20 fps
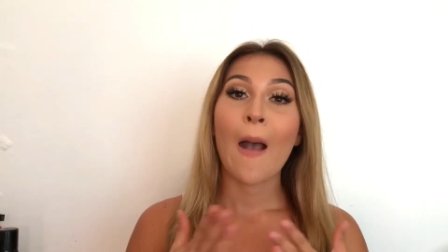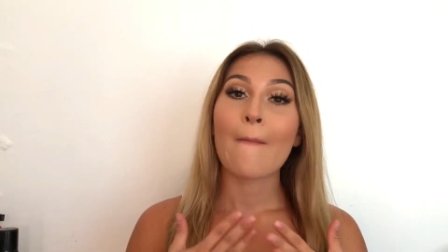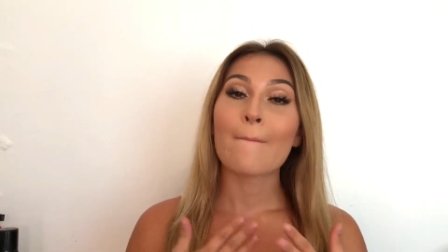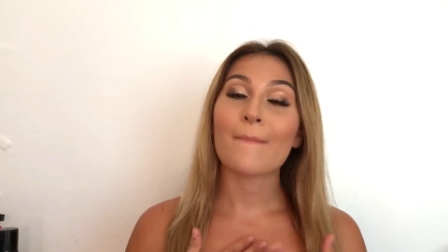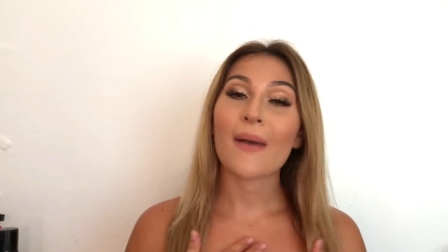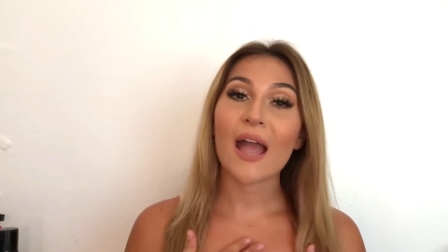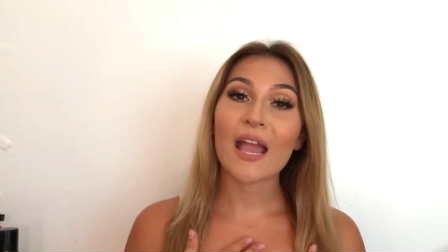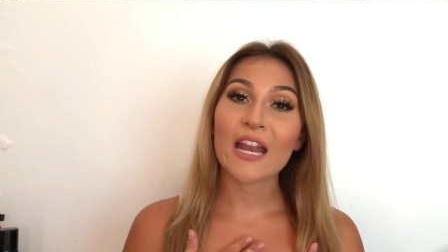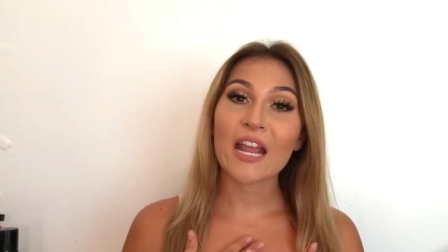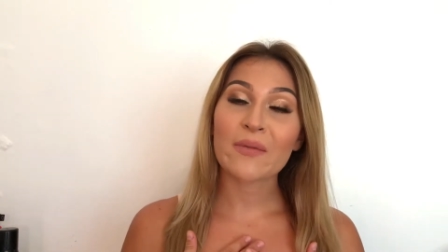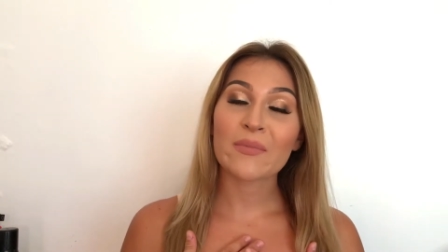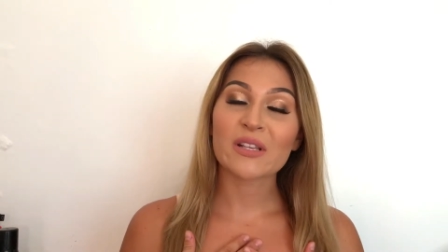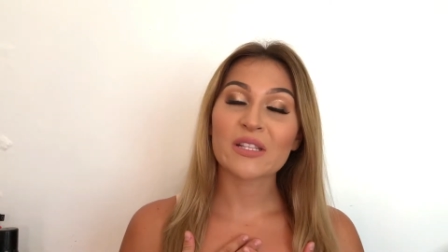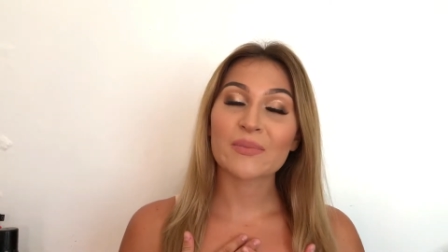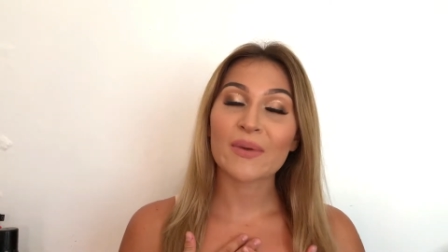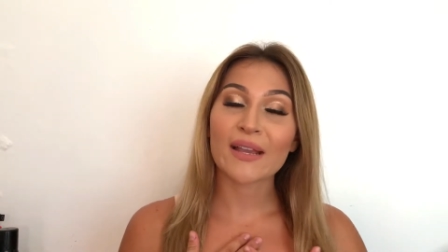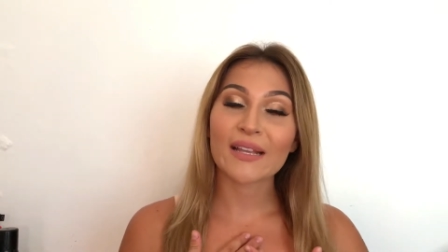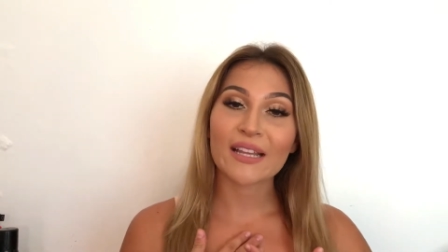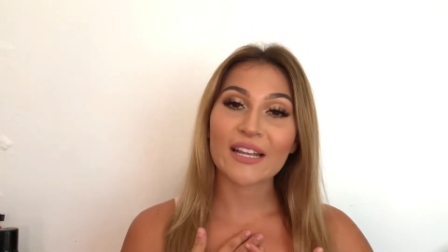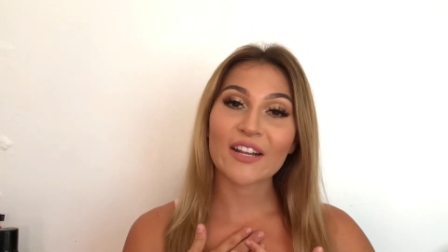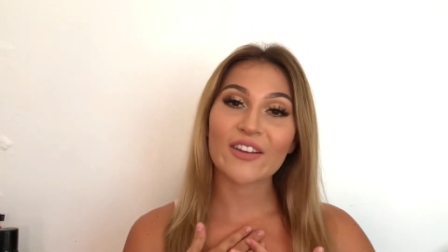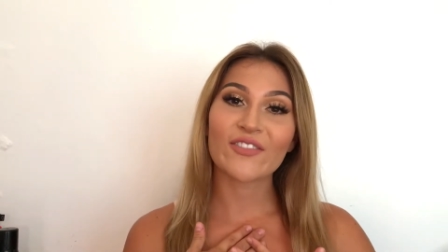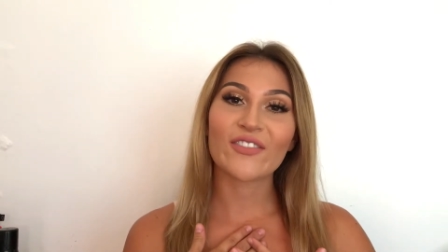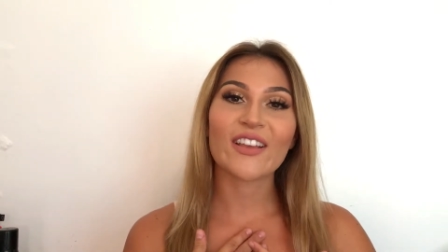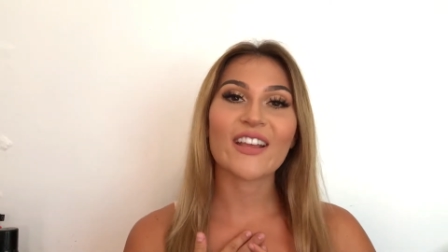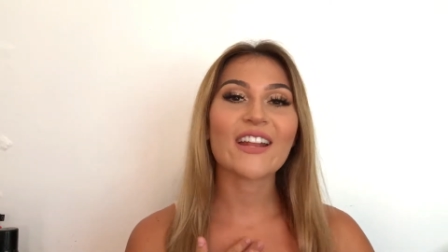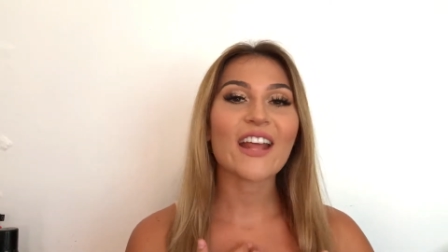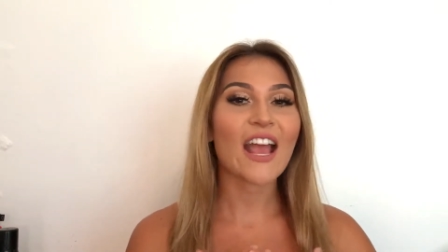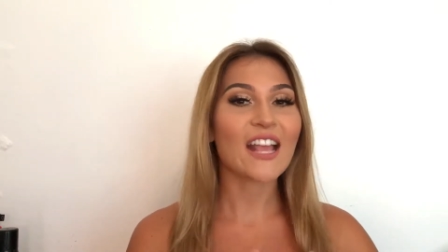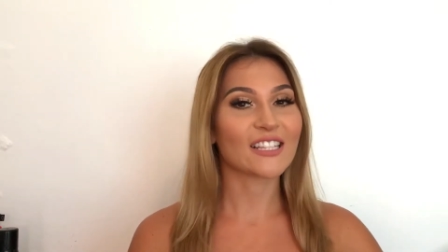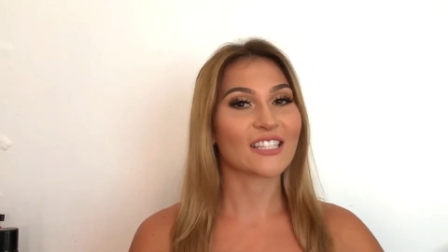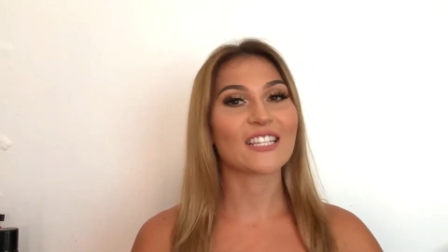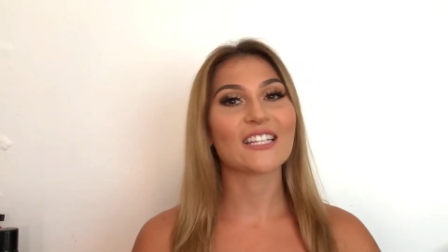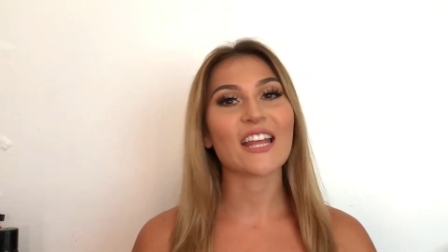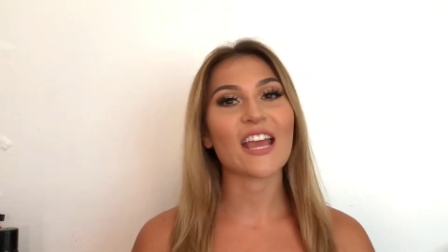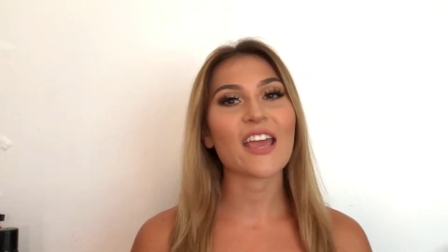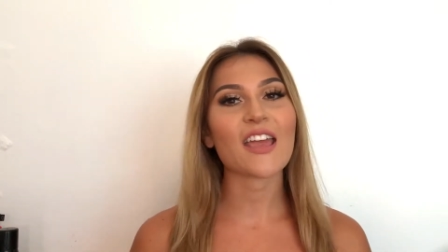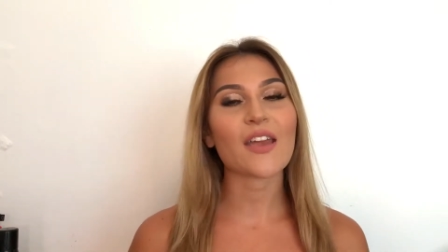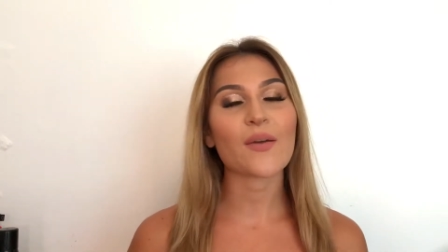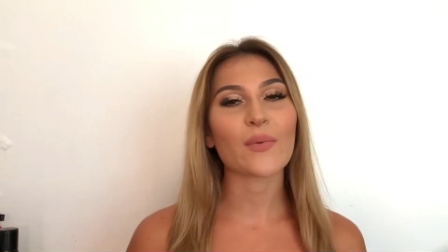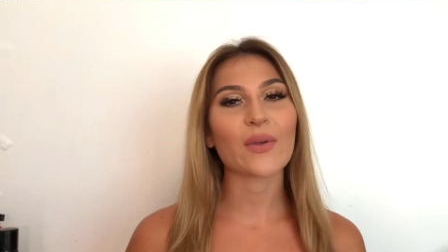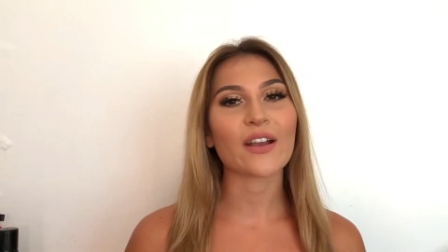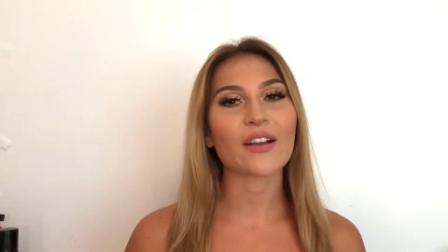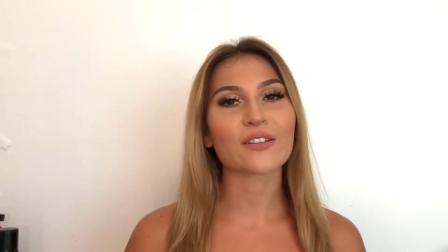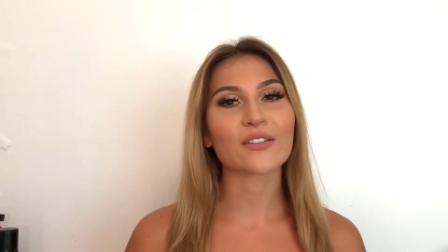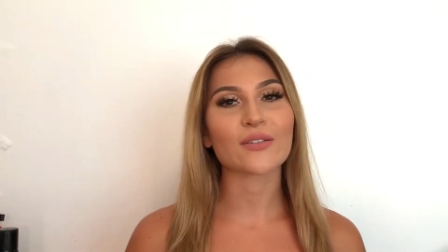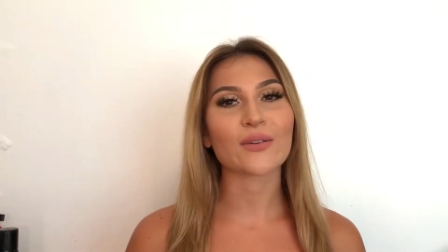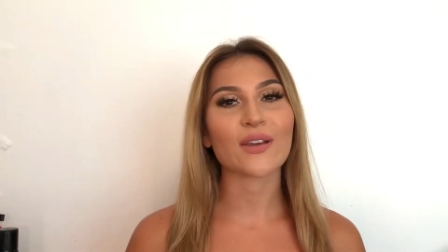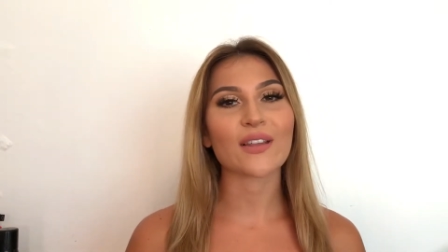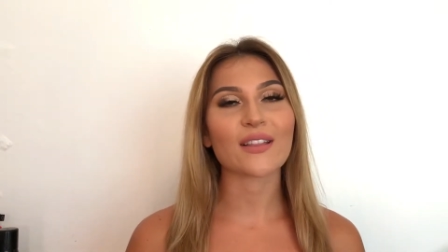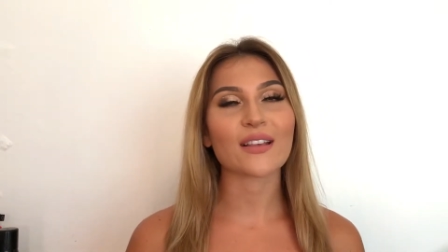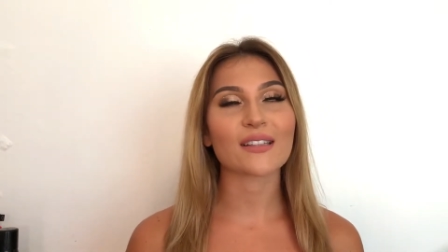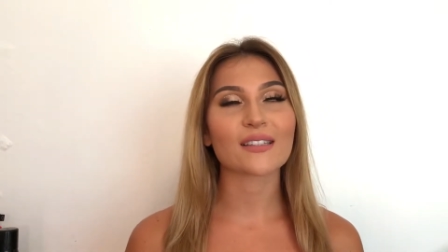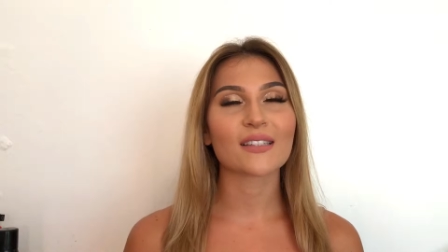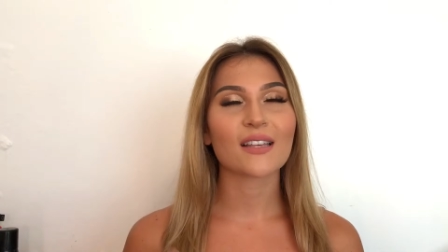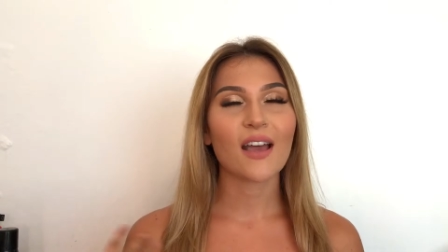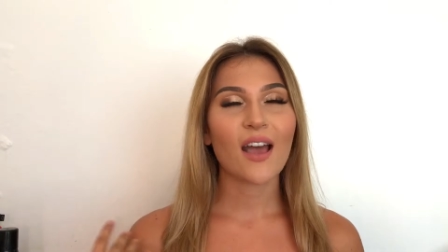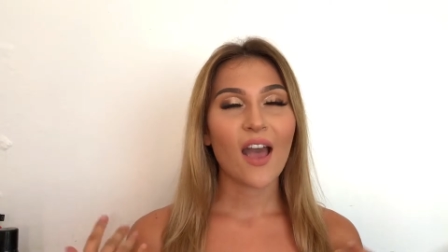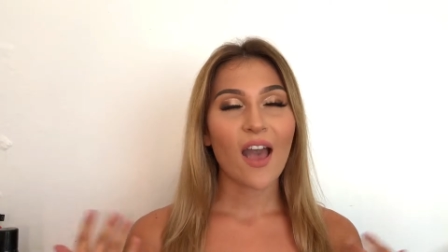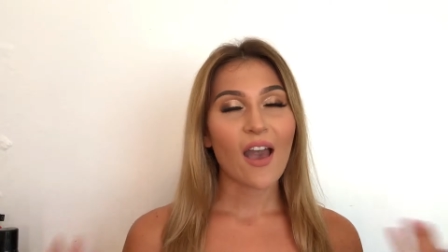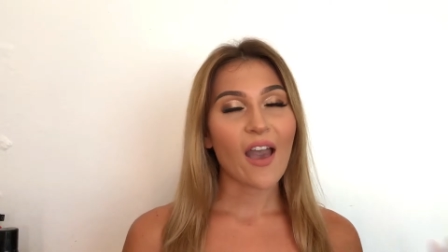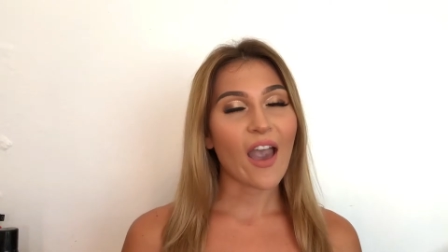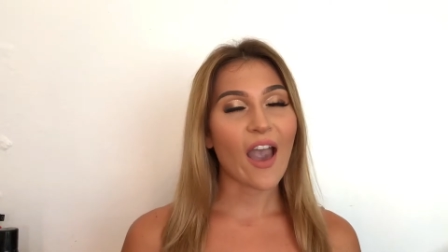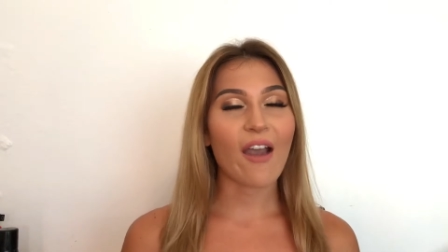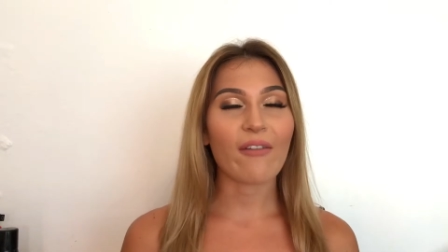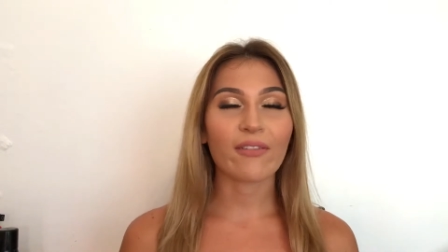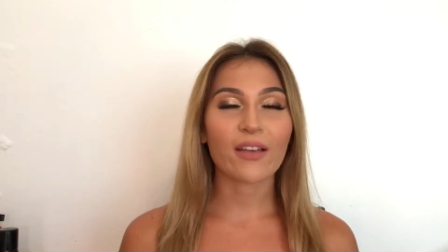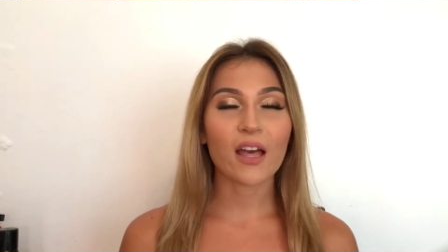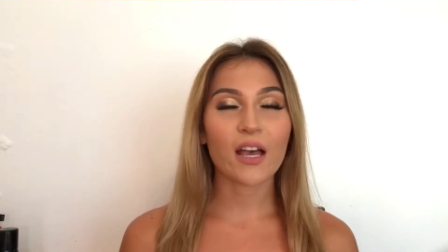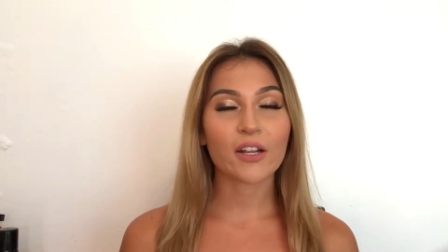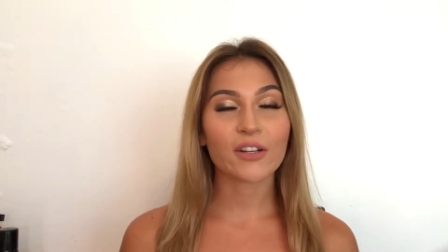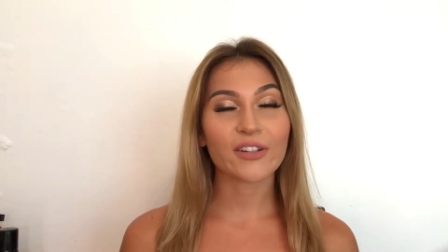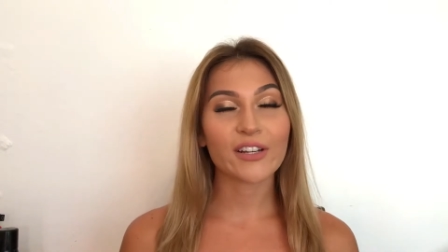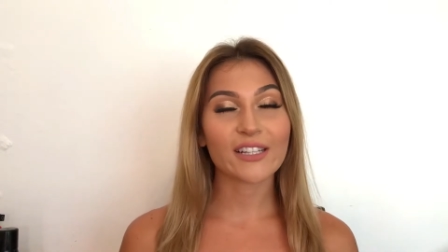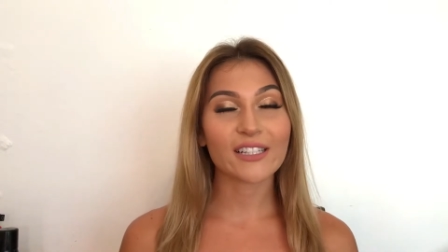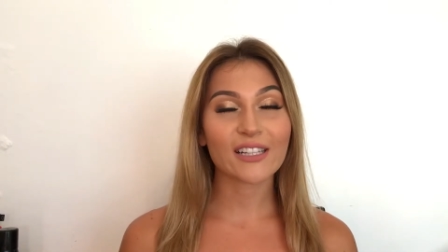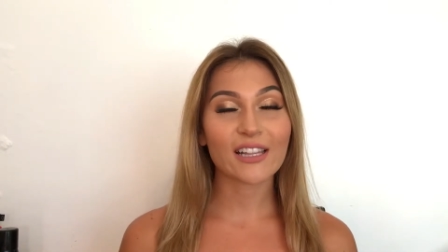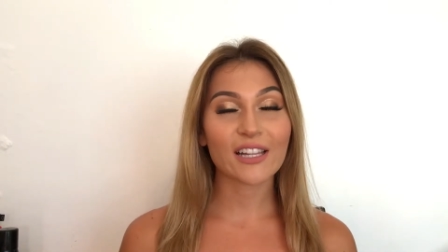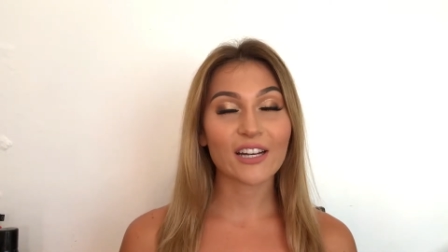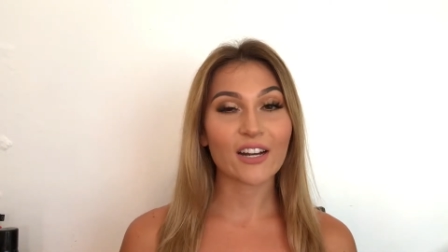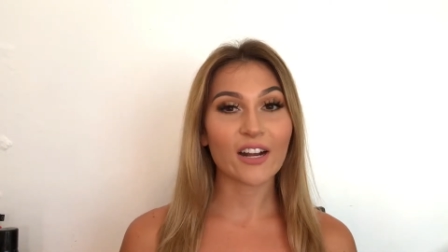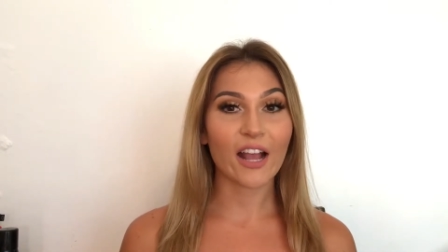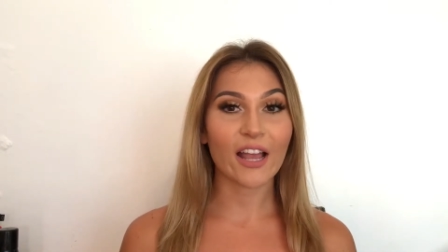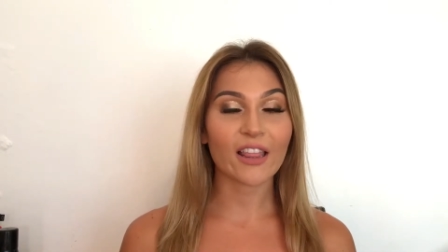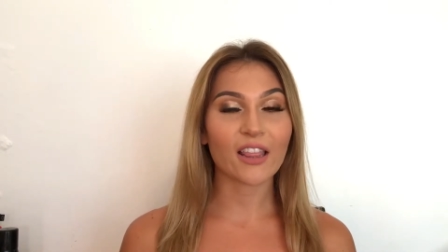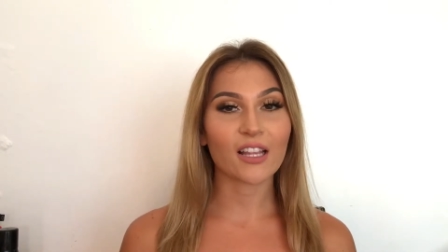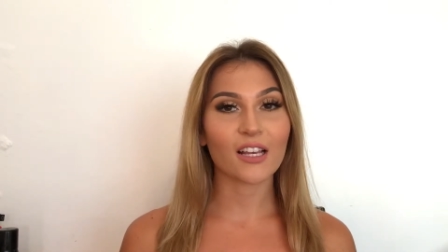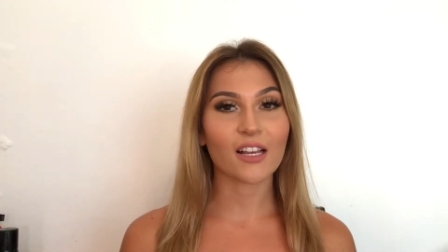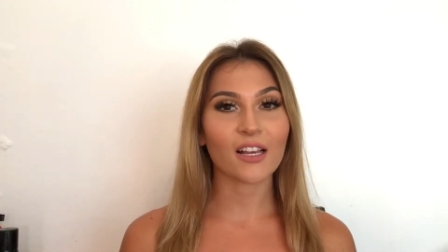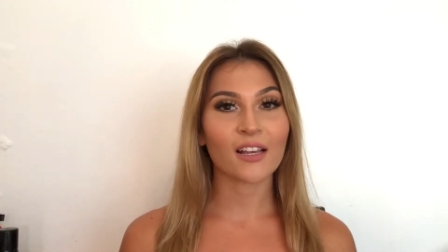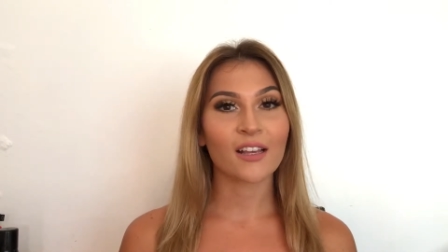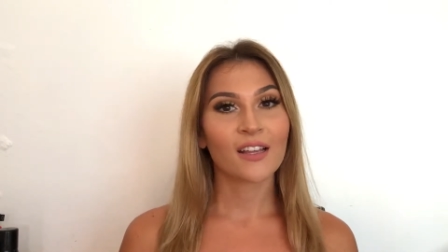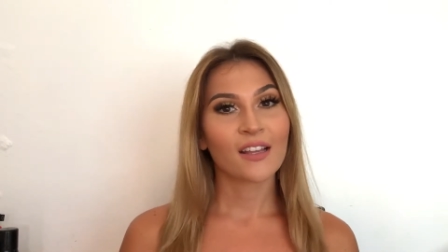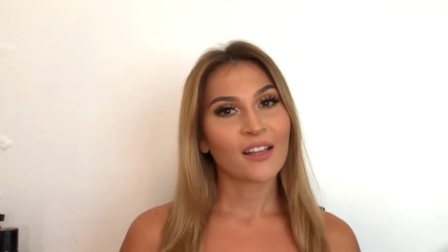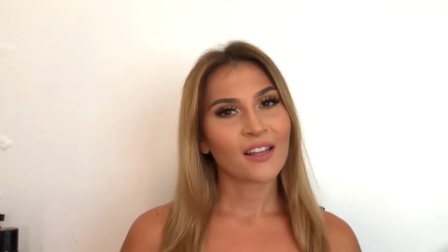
My name is Marlena Weid and today we are doing this half-cut crease glitter eye look.